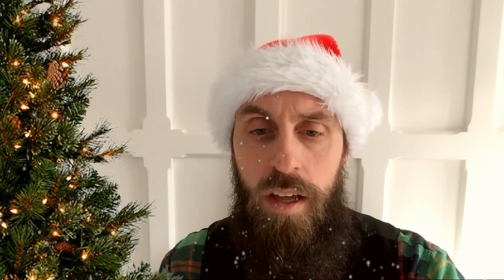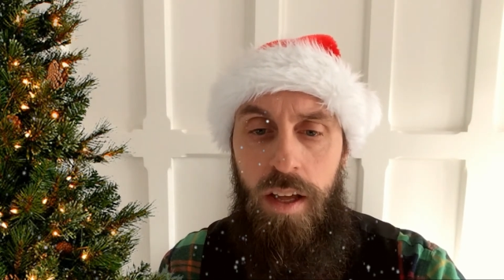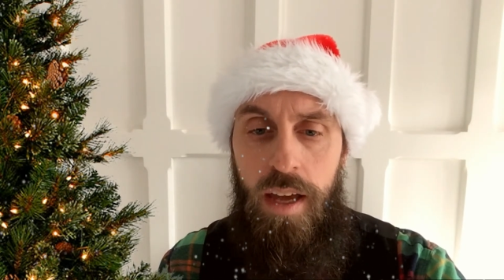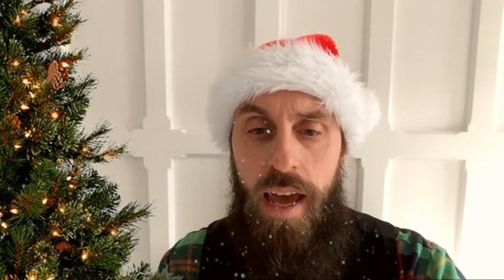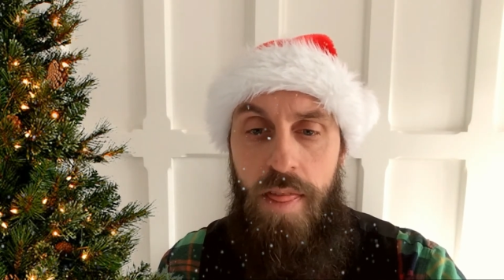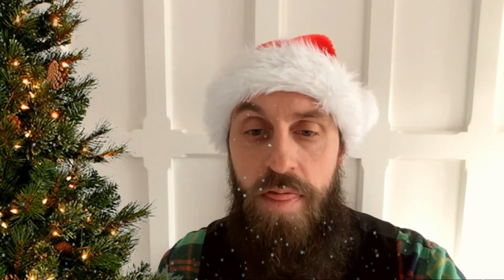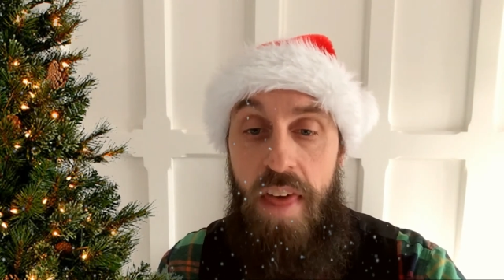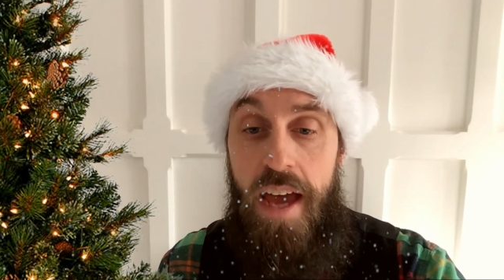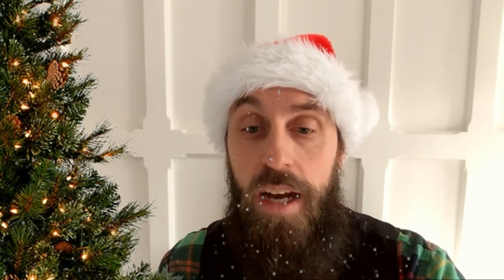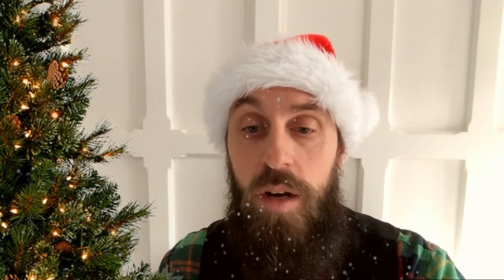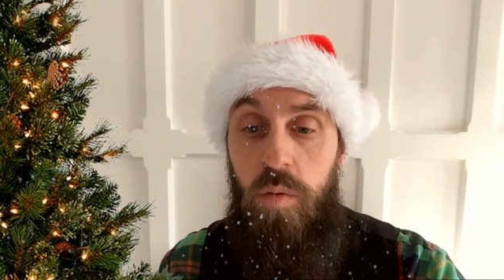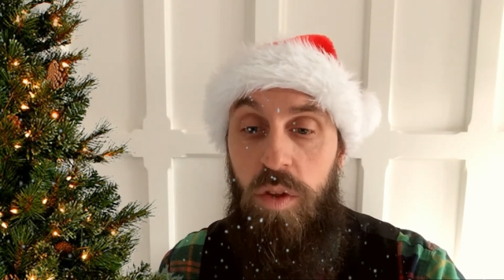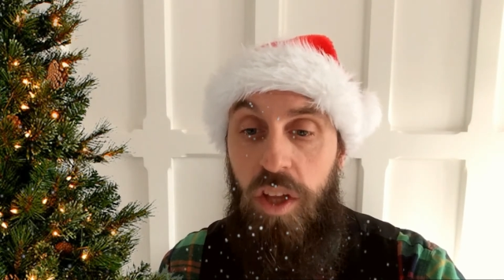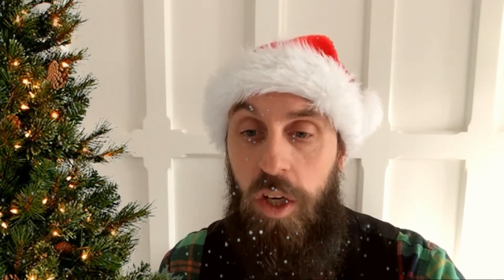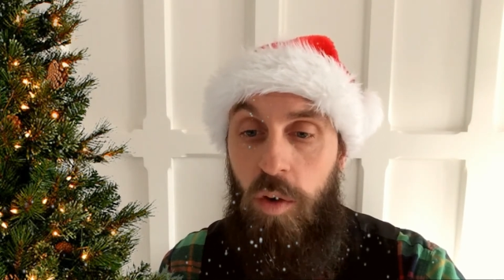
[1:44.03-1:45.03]
And then
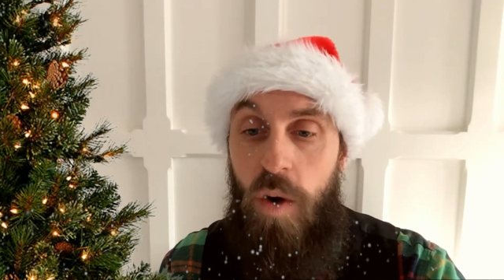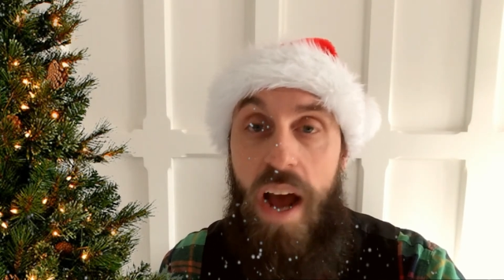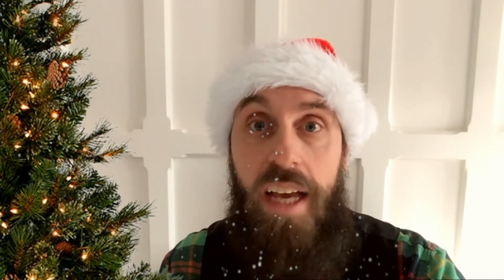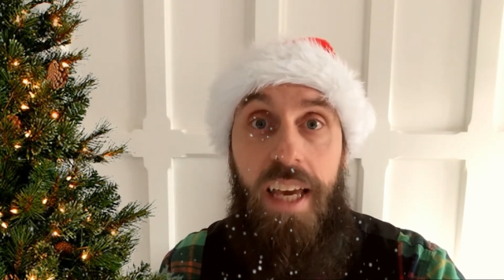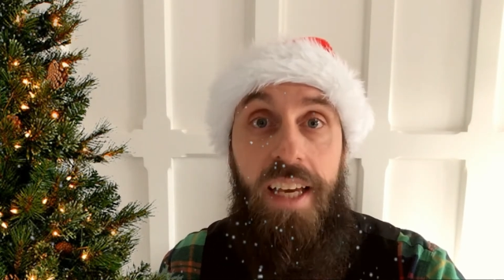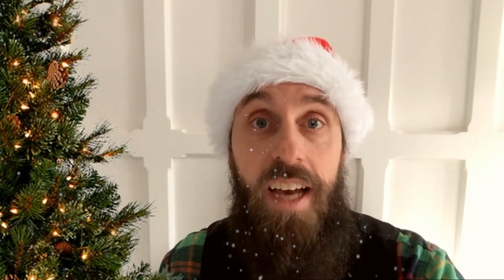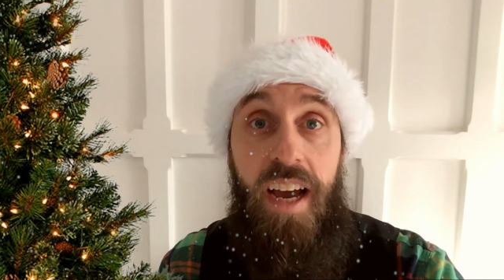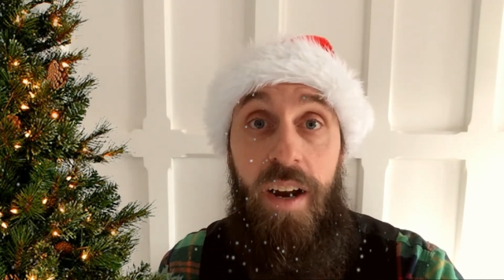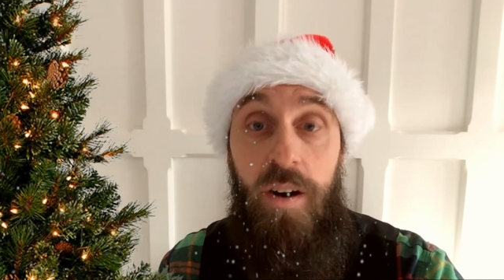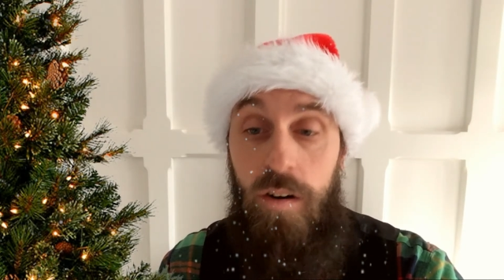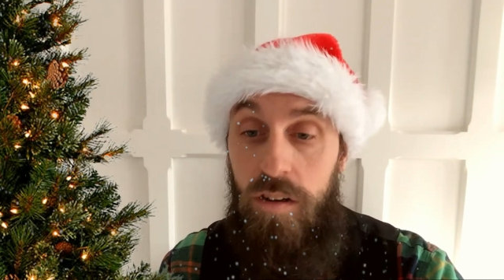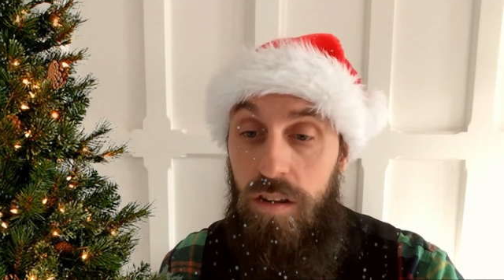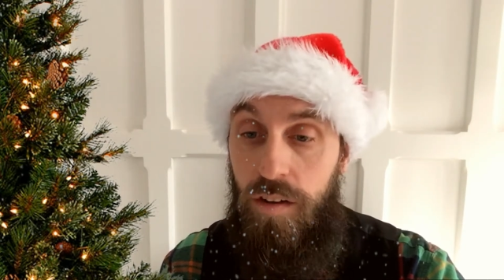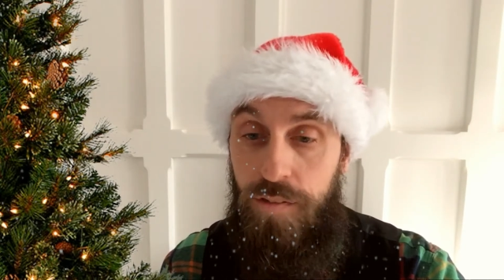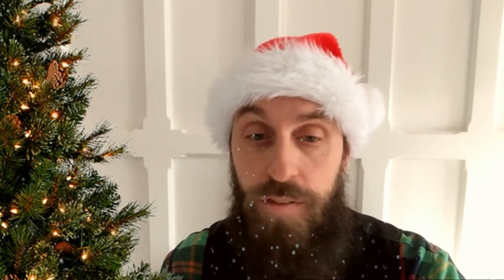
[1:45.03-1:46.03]
with a cracking I
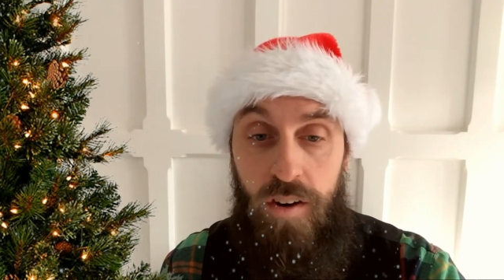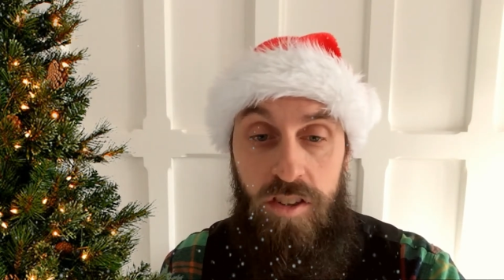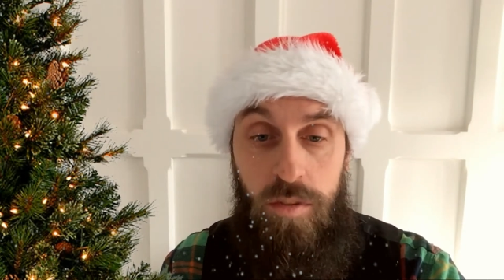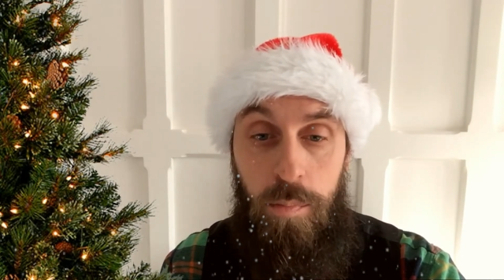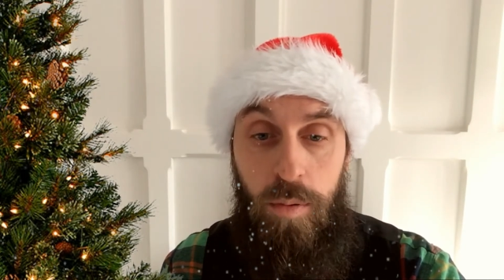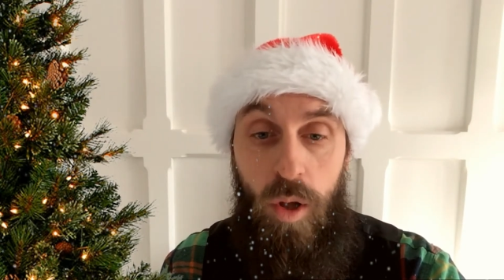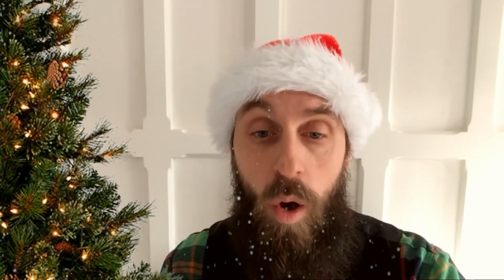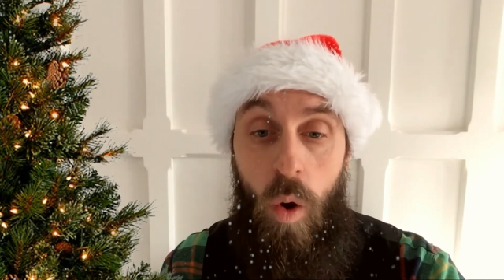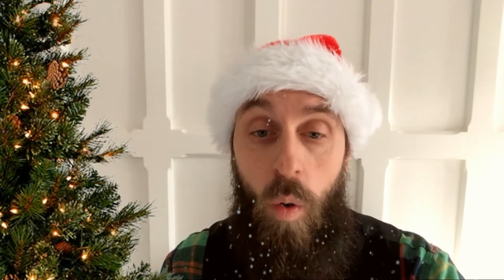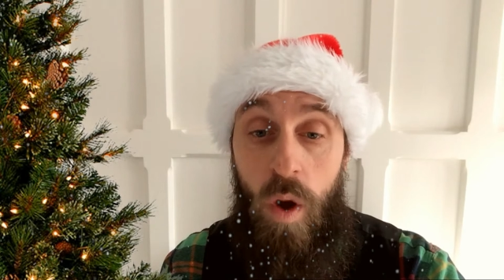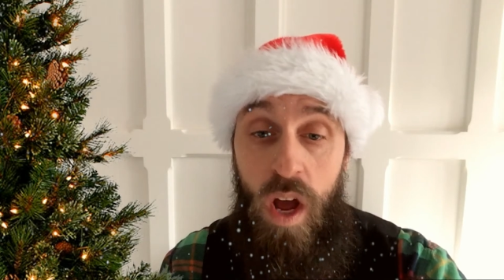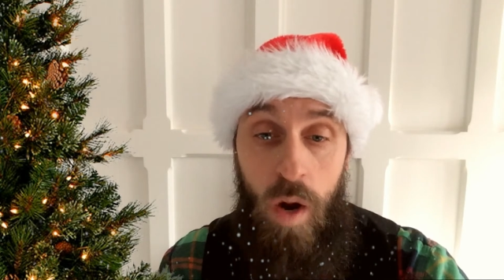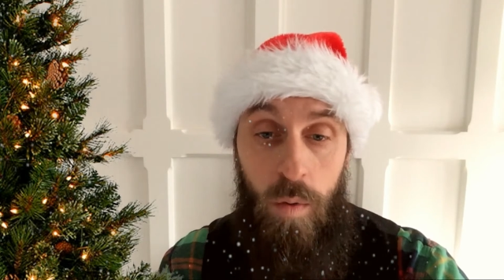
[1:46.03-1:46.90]
heard the first blow,